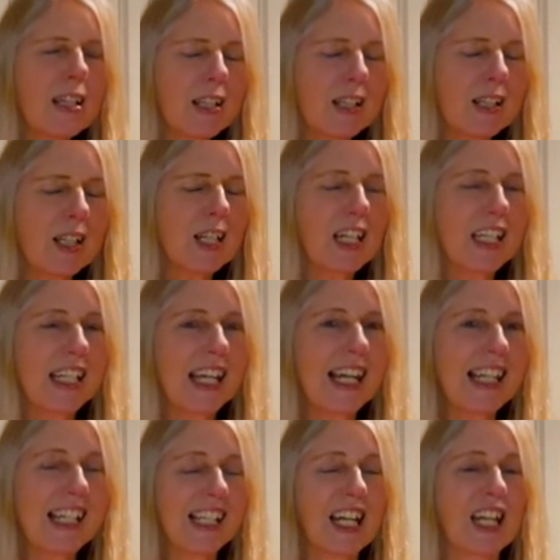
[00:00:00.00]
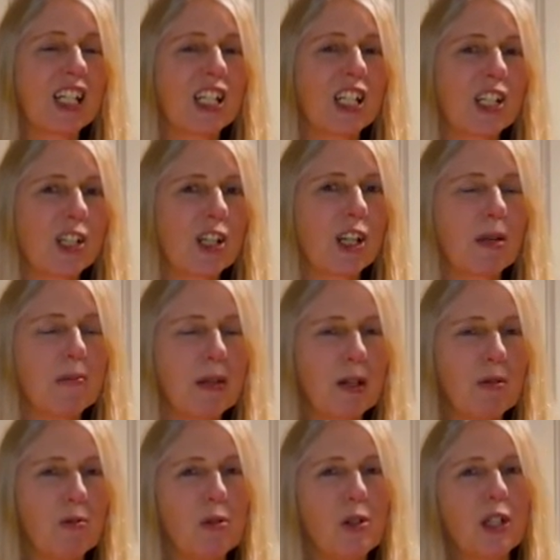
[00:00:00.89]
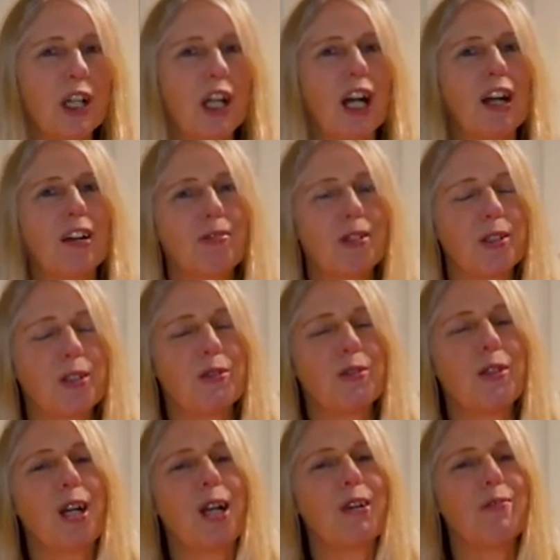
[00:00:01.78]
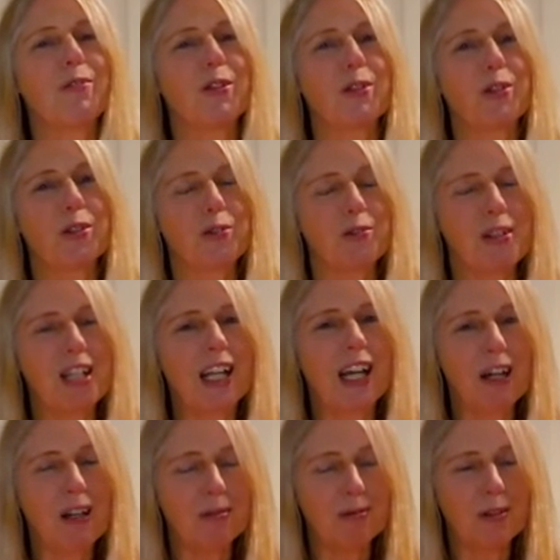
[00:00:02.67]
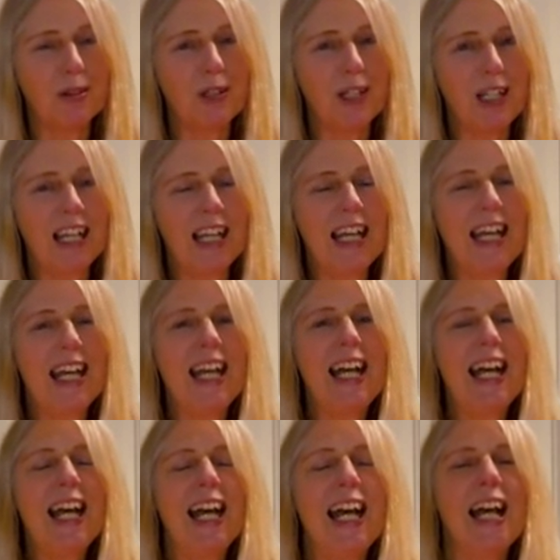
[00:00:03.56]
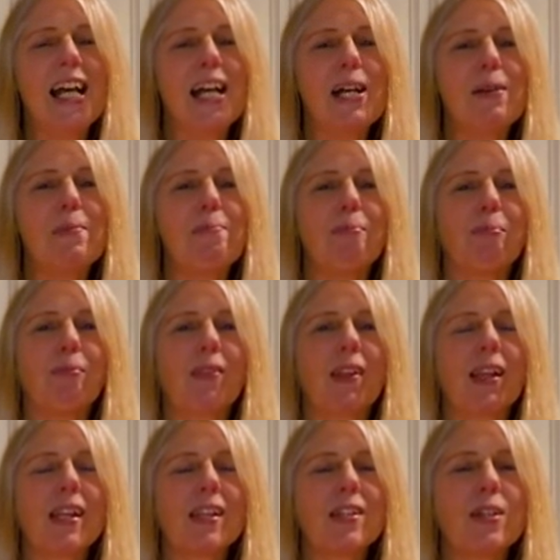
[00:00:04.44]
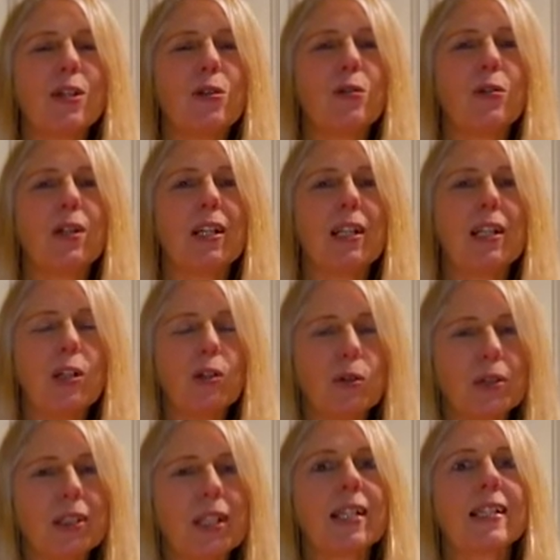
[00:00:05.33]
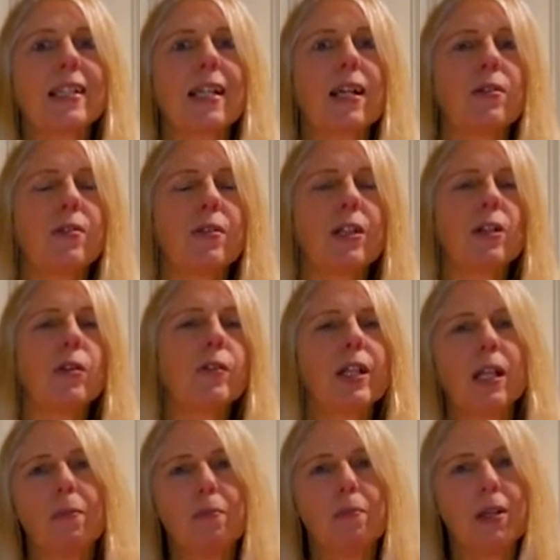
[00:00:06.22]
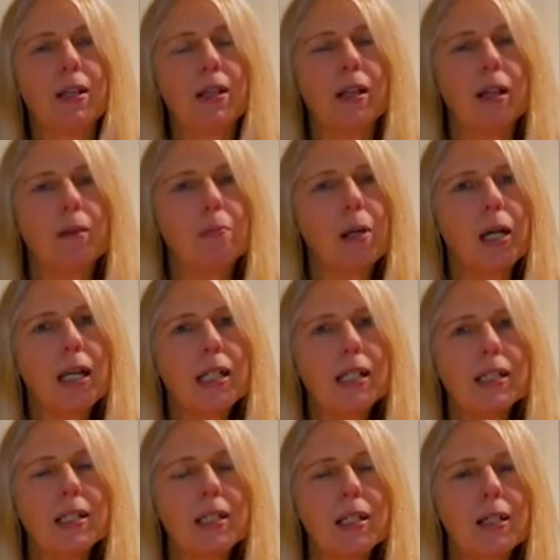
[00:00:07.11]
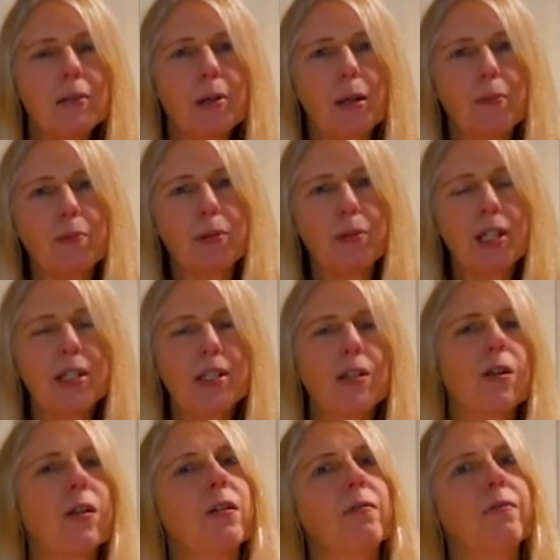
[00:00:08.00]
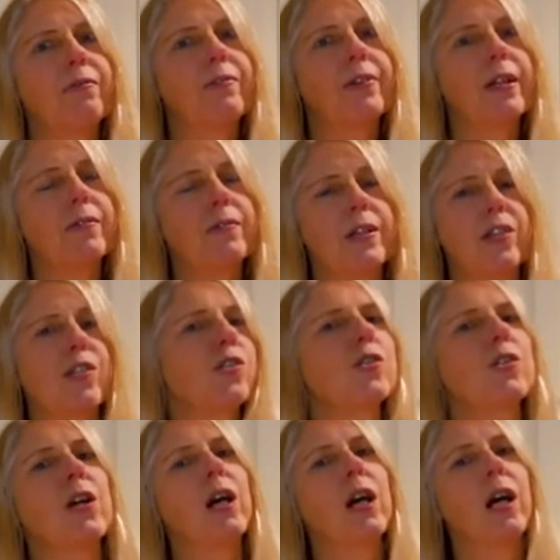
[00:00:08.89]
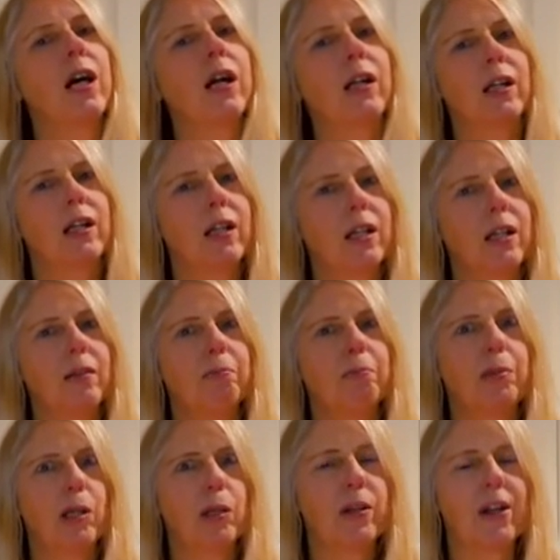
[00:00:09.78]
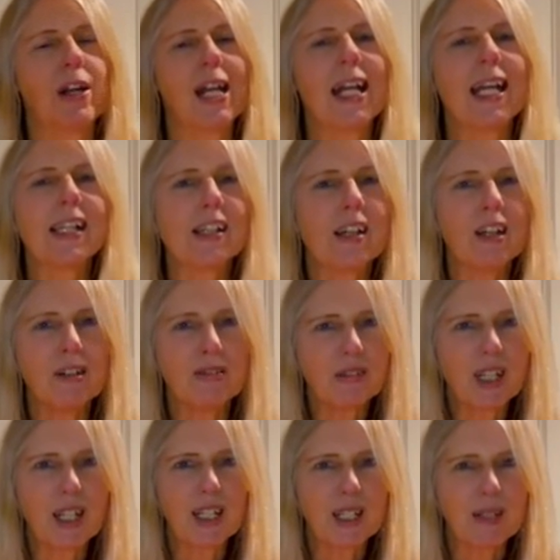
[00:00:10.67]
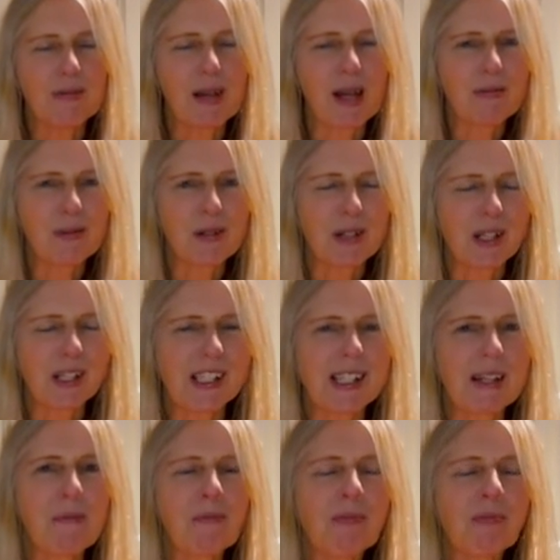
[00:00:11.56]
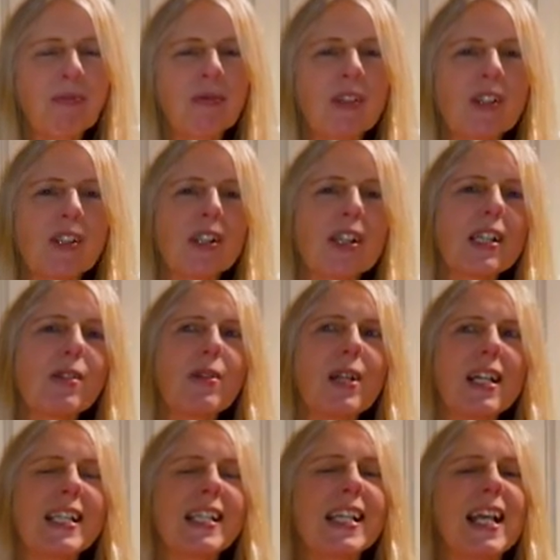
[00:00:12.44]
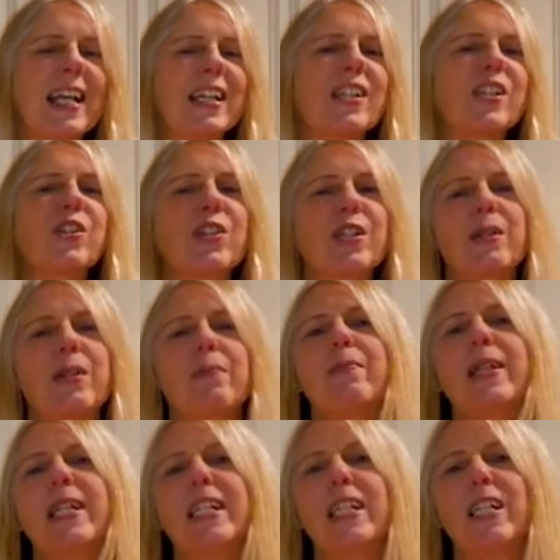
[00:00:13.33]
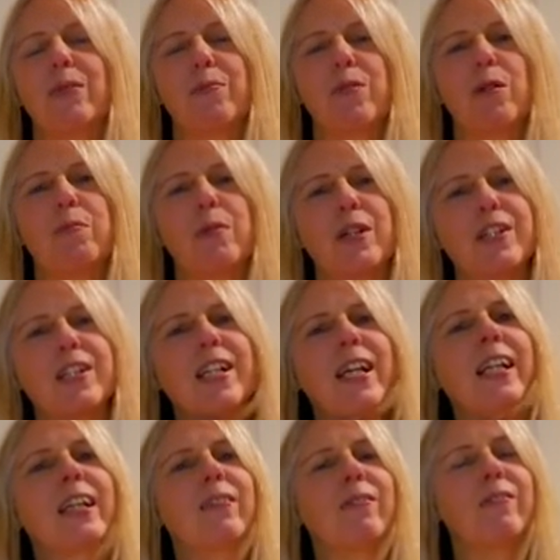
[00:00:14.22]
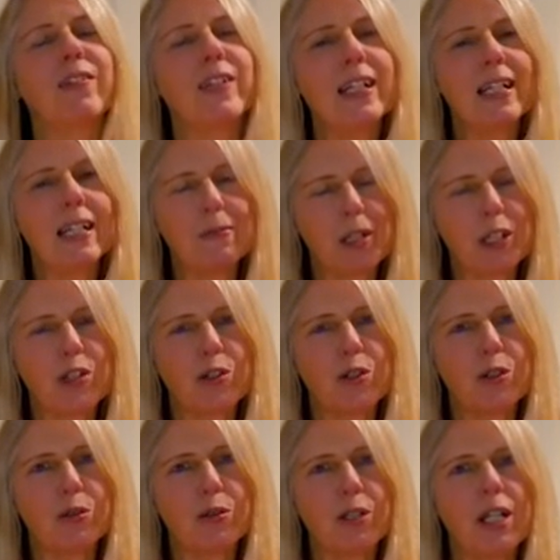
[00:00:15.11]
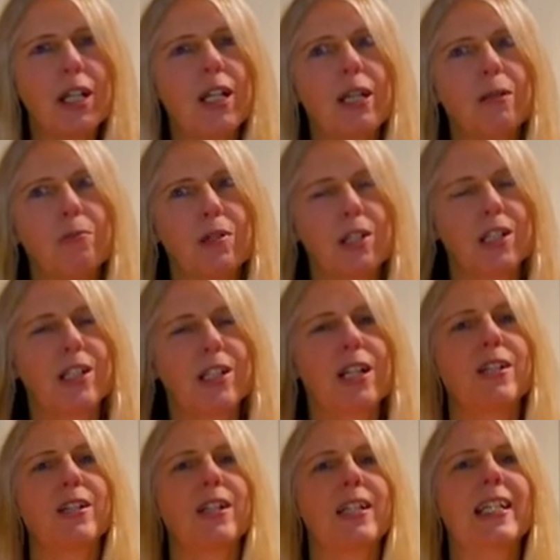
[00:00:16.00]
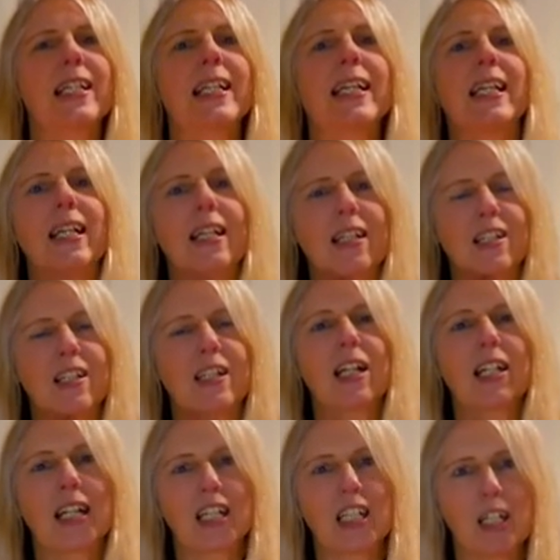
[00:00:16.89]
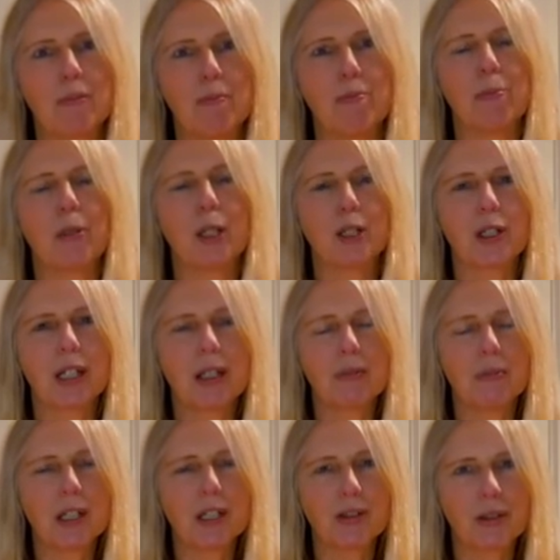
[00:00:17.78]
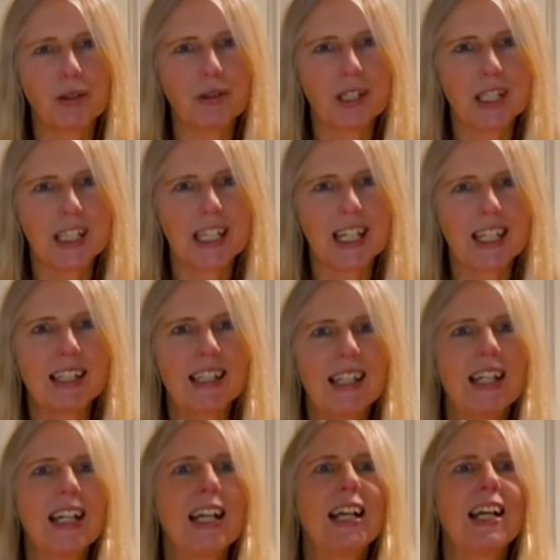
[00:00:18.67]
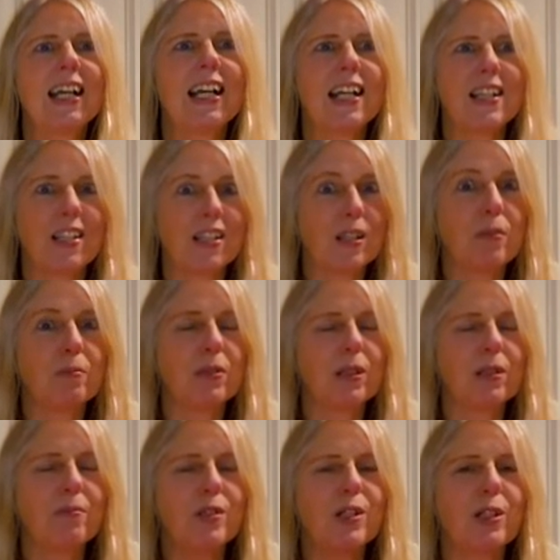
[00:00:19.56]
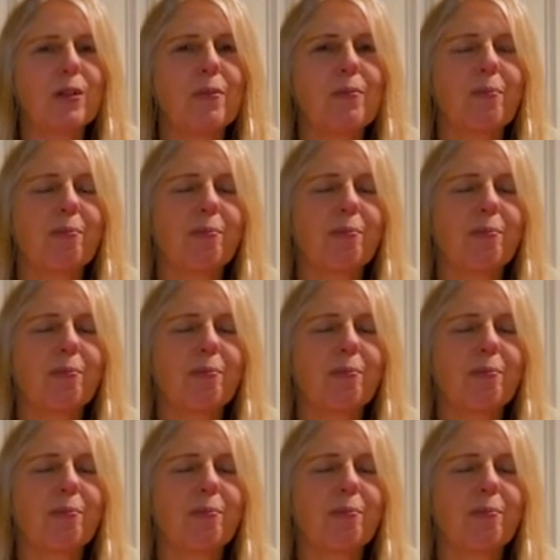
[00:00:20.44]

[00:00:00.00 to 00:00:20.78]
The Italians actually talk about 1 cough, 2 cough, or 3 cough oil. So, you know, that's how, you know, they can be a mild pepperiness or a very strong, blow your head off kind of pepperiness. So this one I'd say is just a medium robust. I can feel it in my throat, but it's not actually burning my throat to death as some of them do.